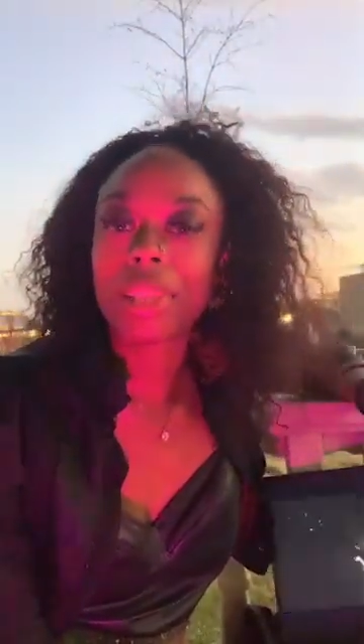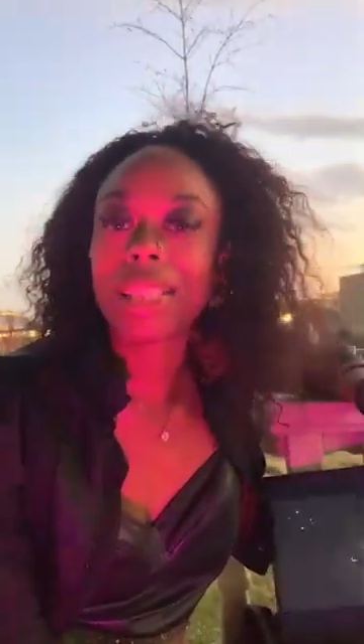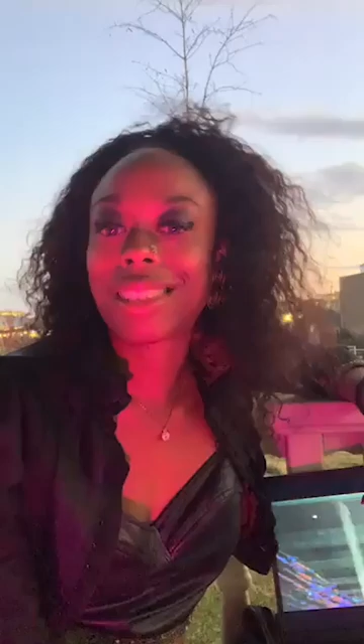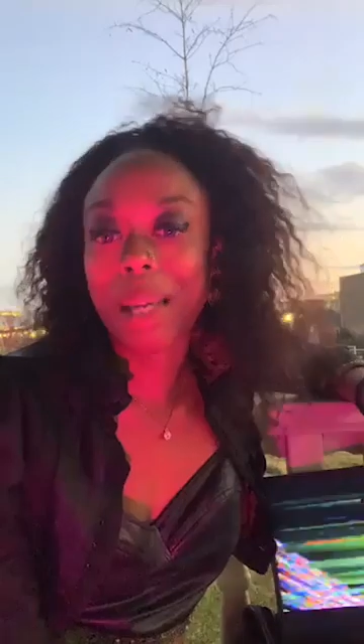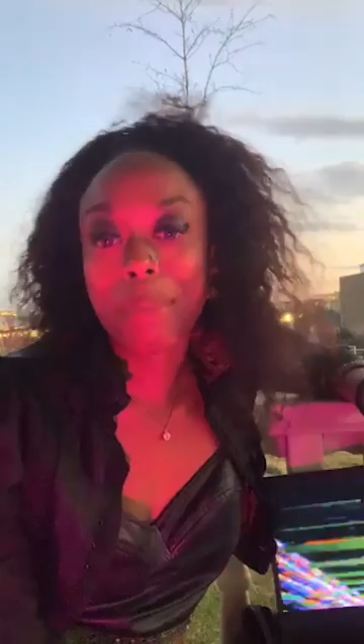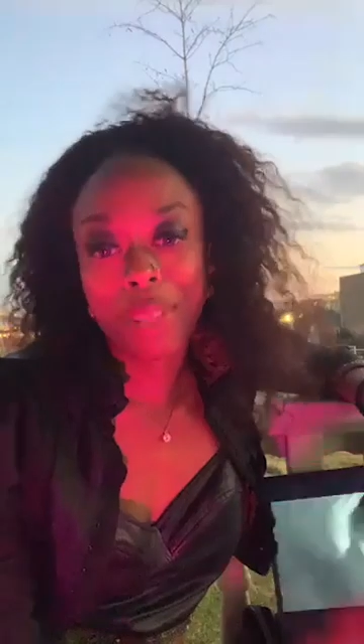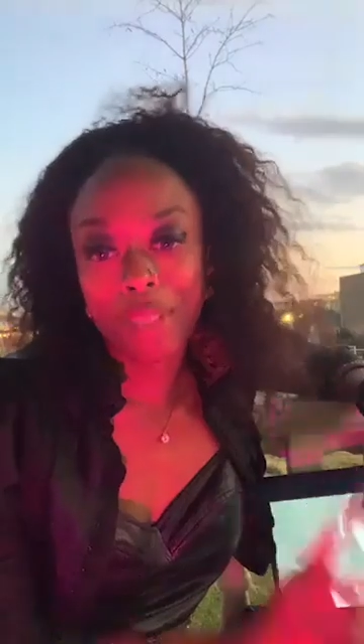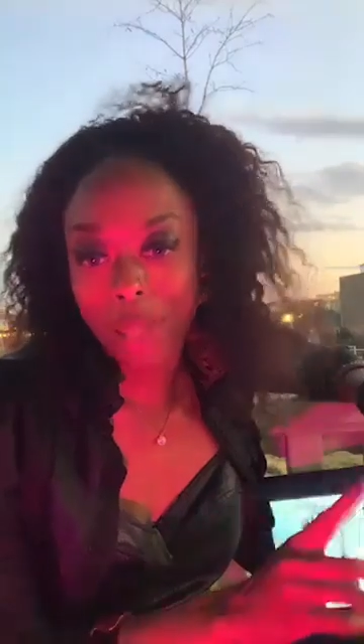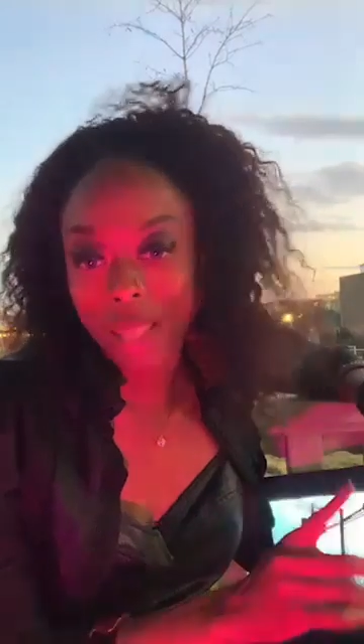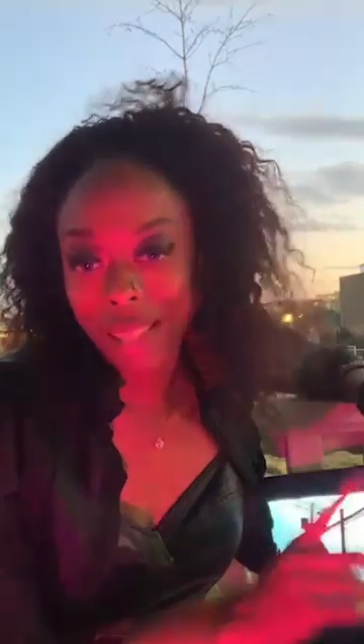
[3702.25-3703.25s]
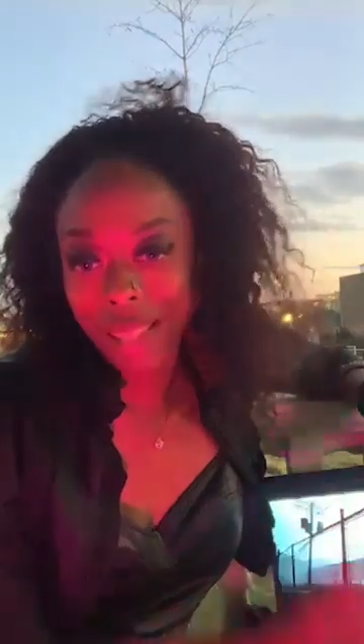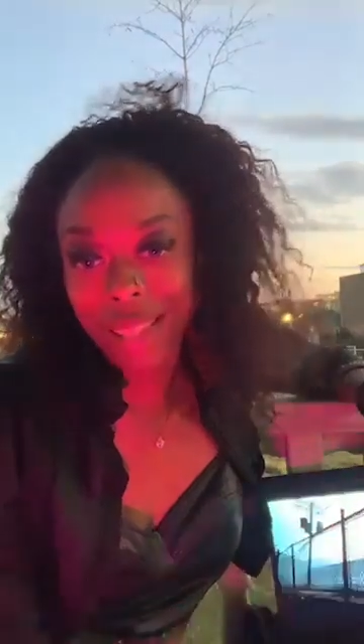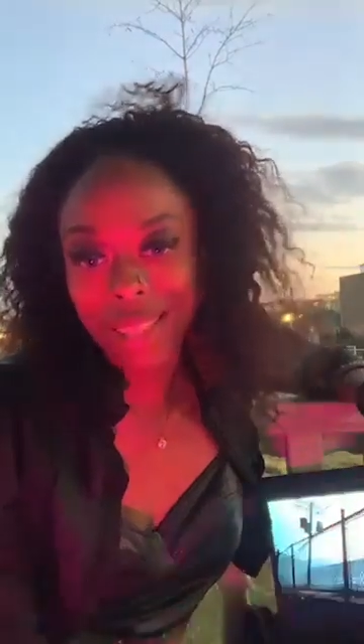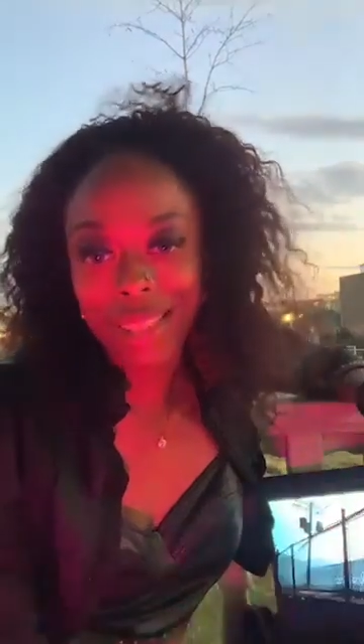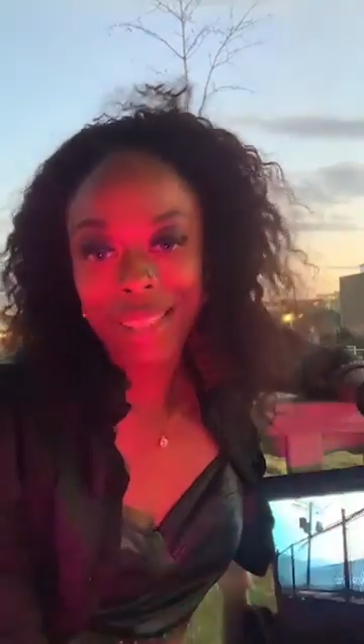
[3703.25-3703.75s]
With the exception of P.
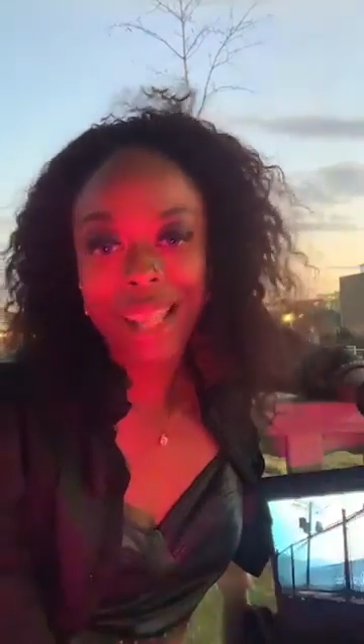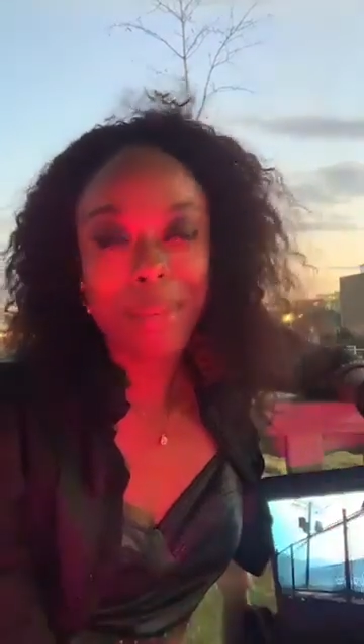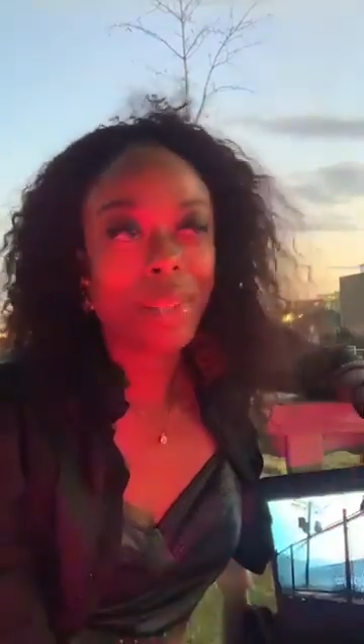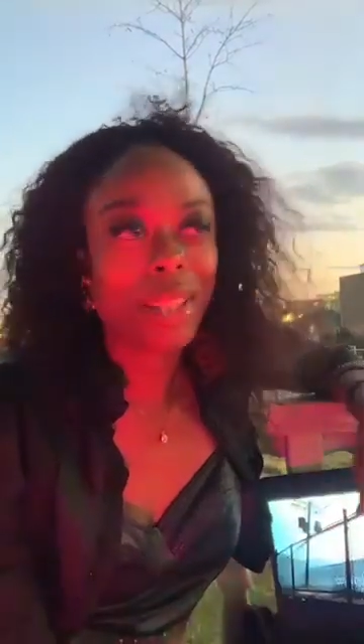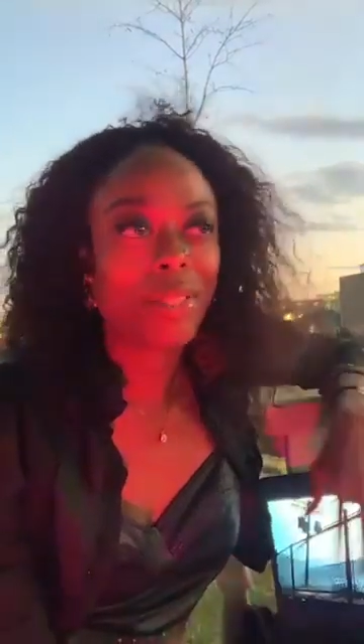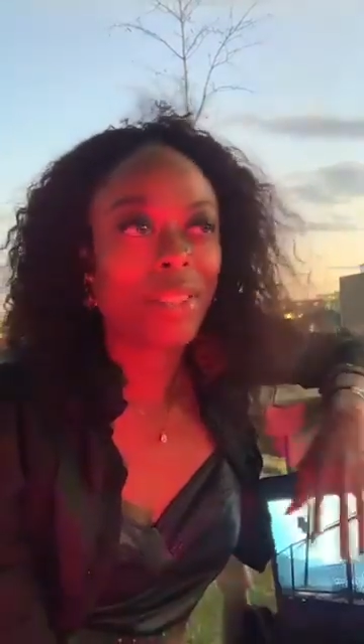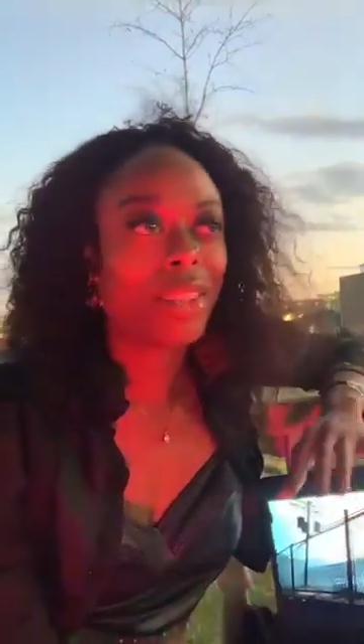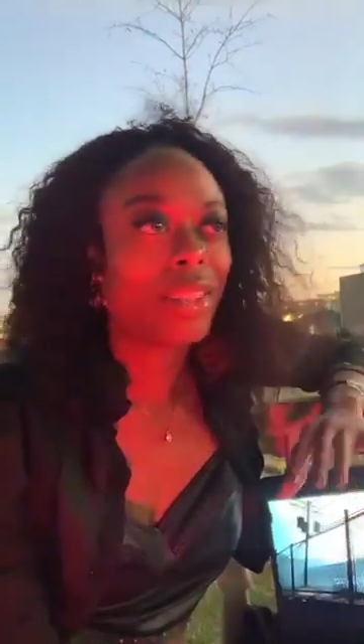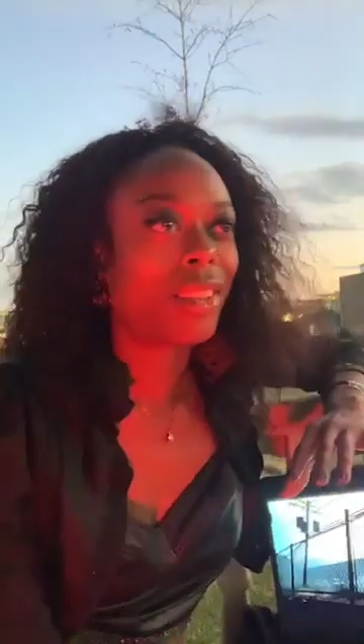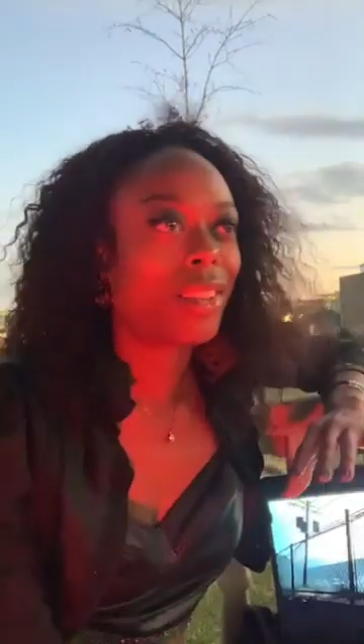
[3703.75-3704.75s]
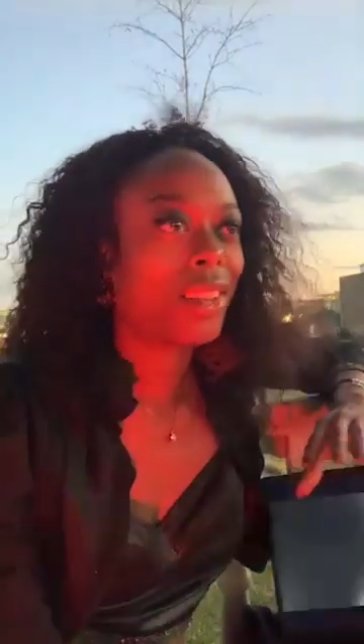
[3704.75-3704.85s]
Diddy. I believe in